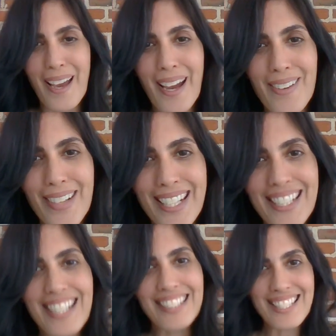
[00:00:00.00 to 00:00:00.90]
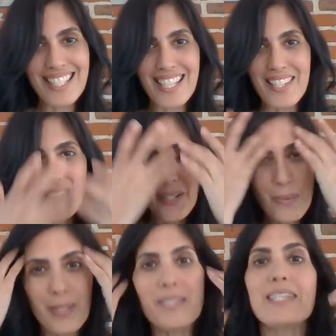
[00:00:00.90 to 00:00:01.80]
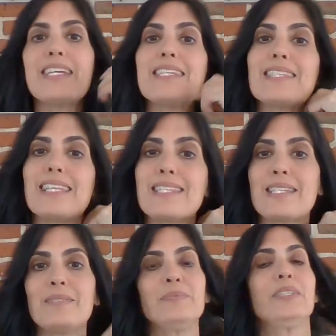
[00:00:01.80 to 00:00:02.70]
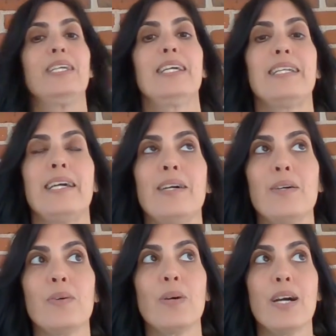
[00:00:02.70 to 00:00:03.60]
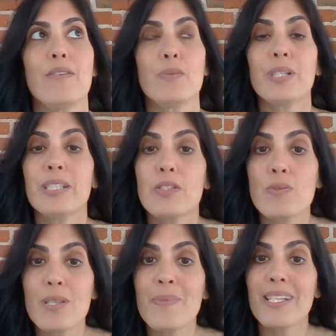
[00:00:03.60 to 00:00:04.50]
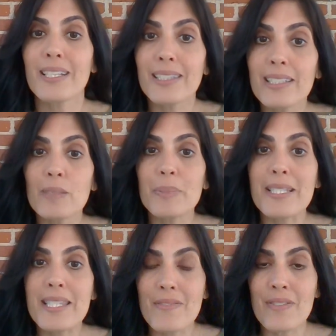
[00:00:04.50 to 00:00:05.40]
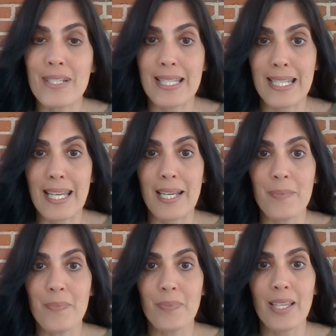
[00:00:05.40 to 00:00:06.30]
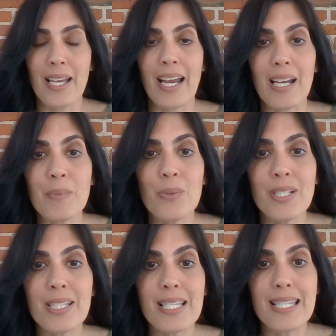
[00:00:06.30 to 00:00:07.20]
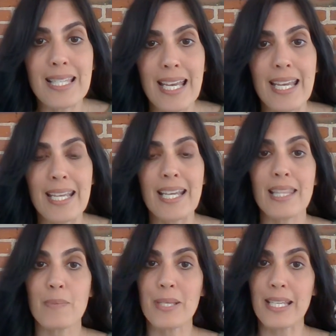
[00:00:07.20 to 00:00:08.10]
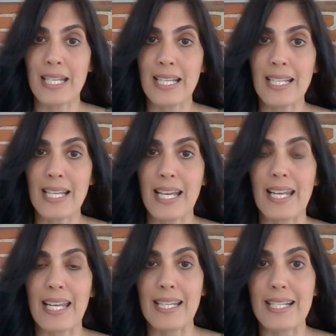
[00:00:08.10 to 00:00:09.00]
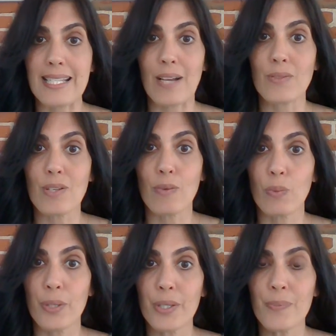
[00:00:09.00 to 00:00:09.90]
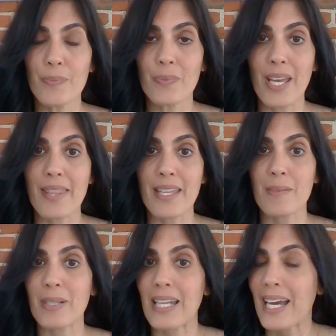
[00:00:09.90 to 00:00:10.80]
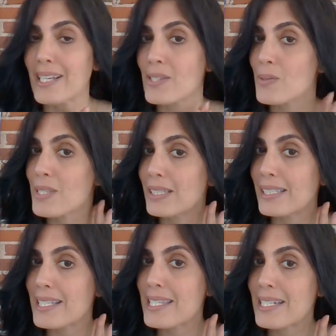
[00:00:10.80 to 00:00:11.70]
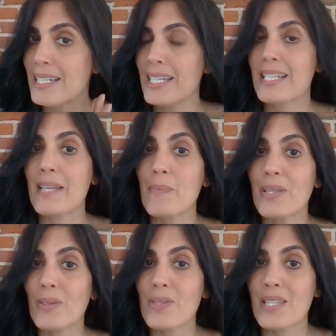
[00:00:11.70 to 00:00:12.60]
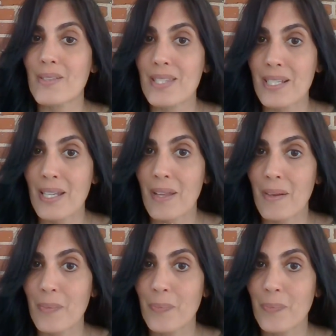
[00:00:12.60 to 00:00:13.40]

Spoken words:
All right, let's get started with today's lesson. Now, we're going to do something a little bit different today. I'm going to say the beginning and ending sounds of a word, and then I'm going to ask you to listen and put those sounds together.